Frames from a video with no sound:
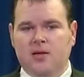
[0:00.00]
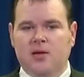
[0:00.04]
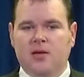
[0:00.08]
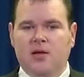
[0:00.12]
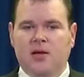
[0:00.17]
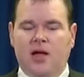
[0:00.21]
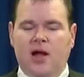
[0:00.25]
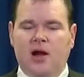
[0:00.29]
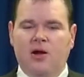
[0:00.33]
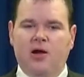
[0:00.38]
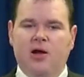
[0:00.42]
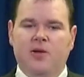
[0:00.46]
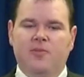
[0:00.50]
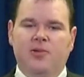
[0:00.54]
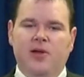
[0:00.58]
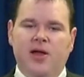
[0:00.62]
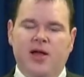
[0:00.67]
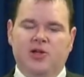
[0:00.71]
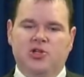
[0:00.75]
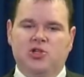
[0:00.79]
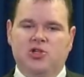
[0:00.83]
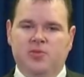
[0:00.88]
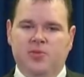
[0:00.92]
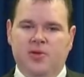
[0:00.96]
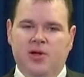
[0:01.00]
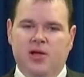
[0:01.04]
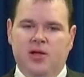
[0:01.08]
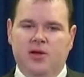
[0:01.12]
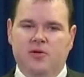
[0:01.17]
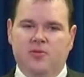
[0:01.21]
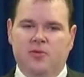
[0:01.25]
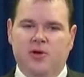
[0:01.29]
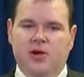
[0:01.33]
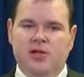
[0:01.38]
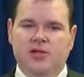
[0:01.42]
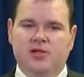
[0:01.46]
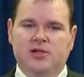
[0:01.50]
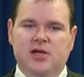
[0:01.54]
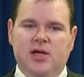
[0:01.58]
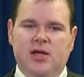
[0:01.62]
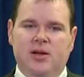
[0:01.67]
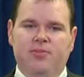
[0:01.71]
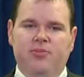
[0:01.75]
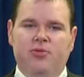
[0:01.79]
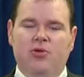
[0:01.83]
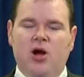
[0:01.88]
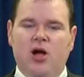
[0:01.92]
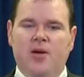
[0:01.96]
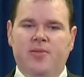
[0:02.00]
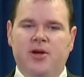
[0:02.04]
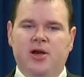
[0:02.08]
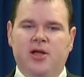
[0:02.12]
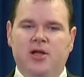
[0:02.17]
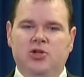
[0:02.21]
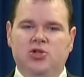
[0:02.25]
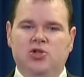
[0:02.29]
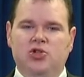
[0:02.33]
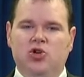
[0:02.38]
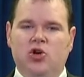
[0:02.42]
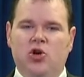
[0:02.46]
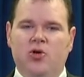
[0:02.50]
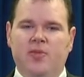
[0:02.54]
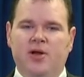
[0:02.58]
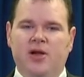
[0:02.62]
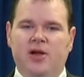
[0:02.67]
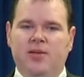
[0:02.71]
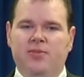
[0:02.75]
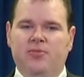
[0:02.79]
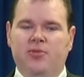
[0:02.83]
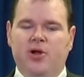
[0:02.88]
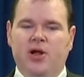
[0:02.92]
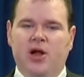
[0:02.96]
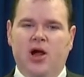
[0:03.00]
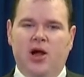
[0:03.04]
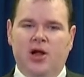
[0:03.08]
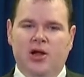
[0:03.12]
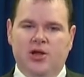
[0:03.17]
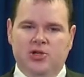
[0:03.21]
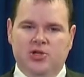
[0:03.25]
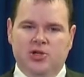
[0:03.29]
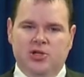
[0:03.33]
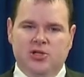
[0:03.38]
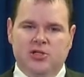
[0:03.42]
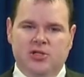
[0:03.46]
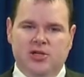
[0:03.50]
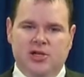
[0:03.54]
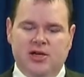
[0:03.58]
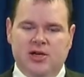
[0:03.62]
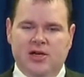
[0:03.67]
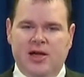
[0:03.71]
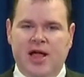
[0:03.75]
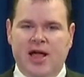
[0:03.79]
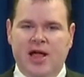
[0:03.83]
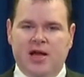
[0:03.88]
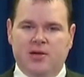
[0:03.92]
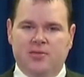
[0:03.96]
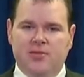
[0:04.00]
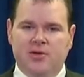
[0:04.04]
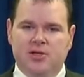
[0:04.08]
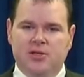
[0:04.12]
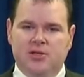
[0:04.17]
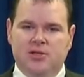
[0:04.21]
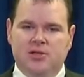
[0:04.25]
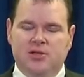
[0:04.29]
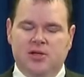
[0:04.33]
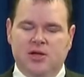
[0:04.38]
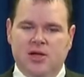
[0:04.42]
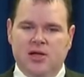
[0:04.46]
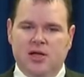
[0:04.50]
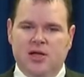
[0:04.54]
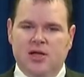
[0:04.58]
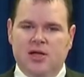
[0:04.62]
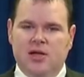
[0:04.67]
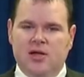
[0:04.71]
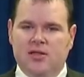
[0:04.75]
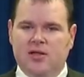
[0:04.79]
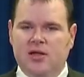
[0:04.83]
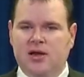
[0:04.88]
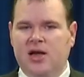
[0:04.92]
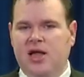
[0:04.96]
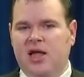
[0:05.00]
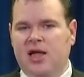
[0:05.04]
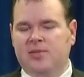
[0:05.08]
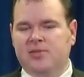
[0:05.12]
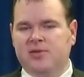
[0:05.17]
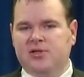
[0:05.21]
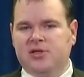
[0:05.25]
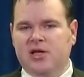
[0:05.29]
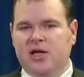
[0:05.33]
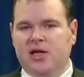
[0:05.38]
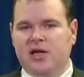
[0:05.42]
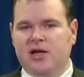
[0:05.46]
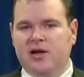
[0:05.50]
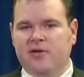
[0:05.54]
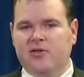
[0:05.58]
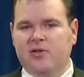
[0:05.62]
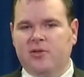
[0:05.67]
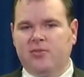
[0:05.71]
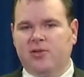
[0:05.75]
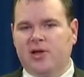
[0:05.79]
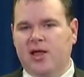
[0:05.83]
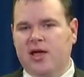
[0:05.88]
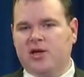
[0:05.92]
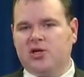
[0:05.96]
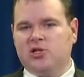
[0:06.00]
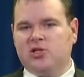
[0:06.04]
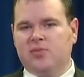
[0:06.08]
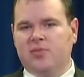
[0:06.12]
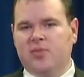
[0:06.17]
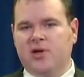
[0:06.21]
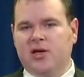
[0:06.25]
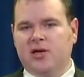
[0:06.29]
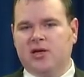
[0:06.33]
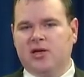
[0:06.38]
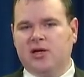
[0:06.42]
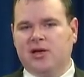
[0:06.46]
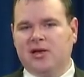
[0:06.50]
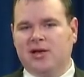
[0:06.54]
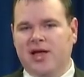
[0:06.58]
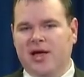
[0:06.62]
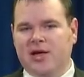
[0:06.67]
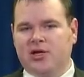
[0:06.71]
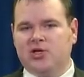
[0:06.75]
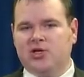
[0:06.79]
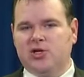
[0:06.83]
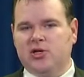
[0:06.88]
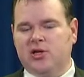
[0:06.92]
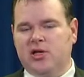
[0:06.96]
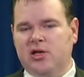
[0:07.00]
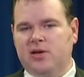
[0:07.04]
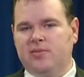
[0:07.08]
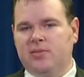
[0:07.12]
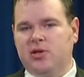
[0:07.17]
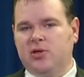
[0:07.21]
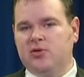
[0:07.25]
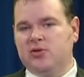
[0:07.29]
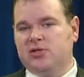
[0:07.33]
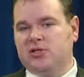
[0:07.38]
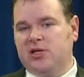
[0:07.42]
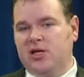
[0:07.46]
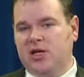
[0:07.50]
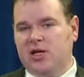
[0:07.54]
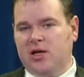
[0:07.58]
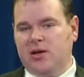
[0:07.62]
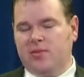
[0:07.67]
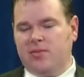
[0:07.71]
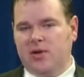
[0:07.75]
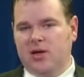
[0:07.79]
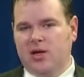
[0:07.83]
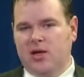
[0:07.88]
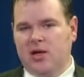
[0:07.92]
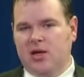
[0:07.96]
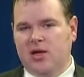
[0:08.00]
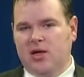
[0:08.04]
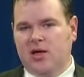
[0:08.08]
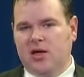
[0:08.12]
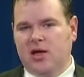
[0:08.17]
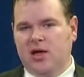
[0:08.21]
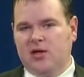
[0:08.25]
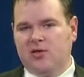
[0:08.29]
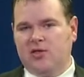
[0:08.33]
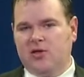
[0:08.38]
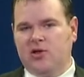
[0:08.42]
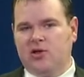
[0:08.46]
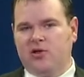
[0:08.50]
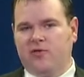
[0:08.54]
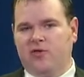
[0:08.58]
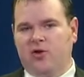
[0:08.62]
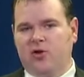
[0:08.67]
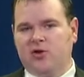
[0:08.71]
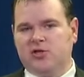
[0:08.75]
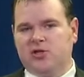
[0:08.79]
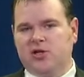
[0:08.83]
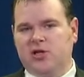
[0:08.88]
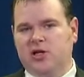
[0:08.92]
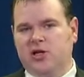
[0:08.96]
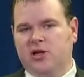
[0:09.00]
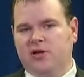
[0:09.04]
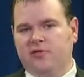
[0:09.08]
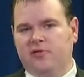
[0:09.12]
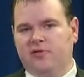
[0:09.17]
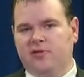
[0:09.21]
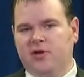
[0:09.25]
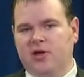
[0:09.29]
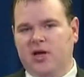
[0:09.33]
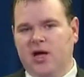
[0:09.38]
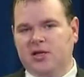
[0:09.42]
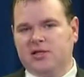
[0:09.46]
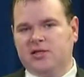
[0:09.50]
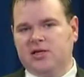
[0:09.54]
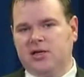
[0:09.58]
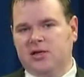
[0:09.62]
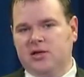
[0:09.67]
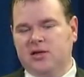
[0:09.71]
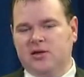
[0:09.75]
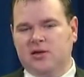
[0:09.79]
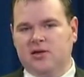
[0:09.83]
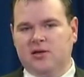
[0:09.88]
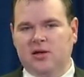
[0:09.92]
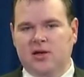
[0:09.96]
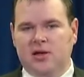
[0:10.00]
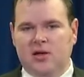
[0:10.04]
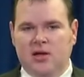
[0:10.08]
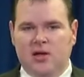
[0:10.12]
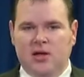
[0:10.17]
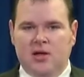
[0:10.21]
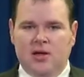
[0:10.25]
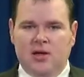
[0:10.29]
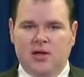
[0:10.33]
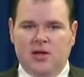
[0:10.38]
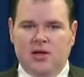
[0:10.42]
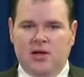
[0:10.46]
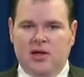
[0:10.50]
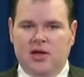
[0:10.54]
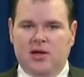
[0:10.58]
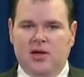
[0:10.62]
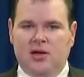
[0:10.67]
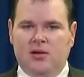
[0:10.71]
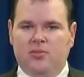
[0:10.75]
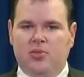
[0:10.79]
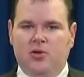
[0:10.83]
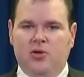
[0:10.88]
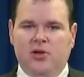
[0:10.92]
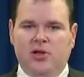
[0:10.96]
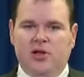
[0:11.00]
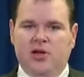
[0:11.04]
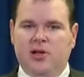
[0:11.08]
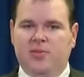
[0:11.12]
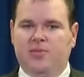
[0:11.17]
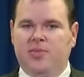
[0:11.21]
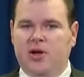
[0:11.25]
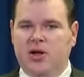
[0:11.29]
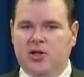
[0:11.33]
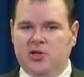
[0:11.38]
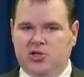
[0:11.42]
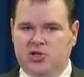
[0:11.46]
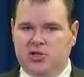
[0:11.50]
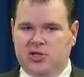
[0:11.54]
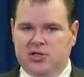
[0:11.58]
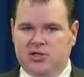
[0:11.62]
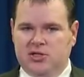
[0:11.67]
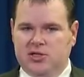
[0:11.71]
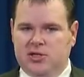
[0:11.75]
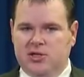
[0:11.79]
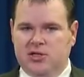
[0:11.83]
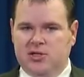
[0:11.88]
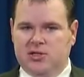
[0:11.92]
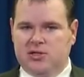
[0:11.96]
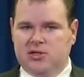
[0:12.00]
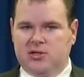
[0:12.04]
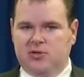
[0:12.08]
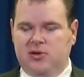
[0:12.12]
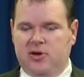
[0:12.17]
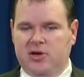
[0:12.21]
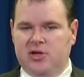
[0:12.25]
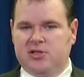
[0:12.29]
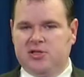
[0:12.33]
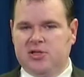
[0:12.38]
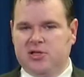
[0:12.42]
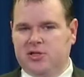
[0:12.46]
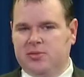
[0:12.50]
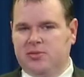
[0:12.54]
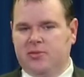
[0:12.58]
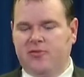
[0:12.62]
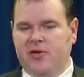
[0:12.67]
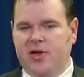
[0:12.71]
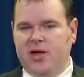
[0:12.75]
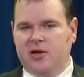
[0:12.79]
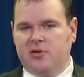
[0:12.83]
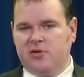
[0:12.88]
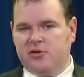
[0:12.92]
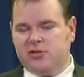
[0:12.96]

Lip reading: Erich Blechschmidt was a prominent German embryologist and anatomist, the namesake of the Blechschmidt Collection and Museum at the University of Göttingen. He didn't pull any punches in his criticism of Haeckel's